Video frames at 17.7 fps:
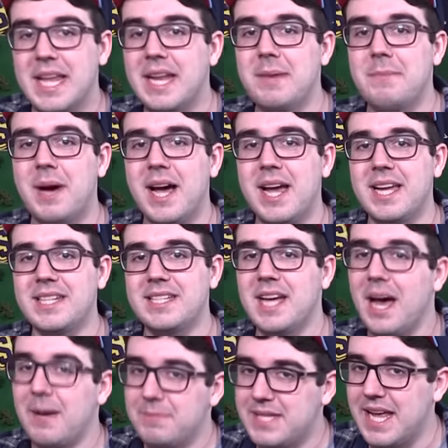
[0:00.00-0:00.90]
then in my
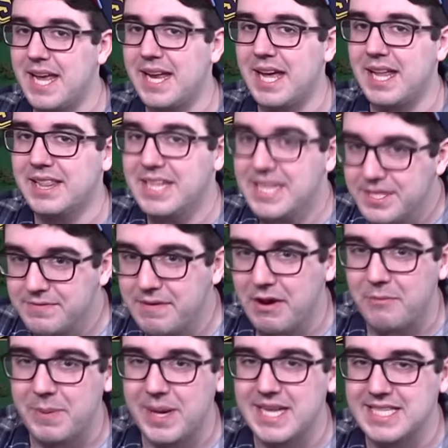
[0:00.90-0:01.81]
top 10 least
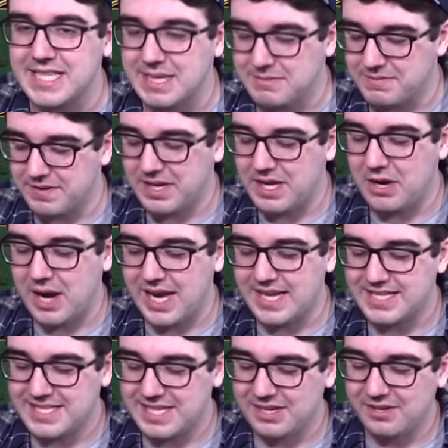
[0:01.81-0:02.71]
favorite paint schemes video, I
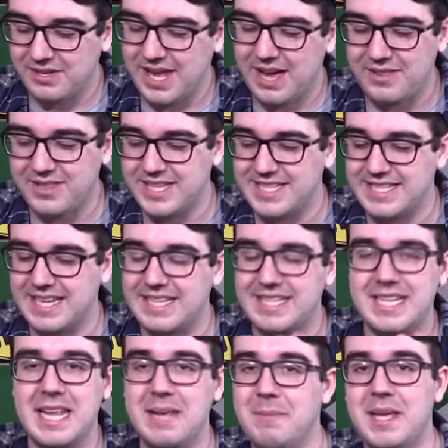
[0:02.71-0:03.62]
singled out this
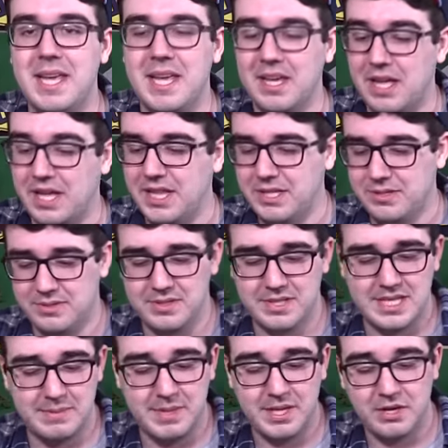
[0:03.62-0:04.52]
Timmy Hill. I think this
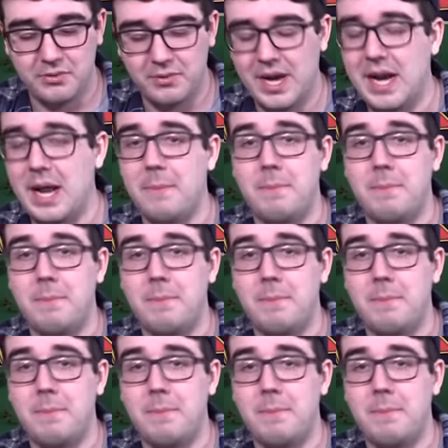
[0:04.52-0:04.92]
was Timmy Hill, right?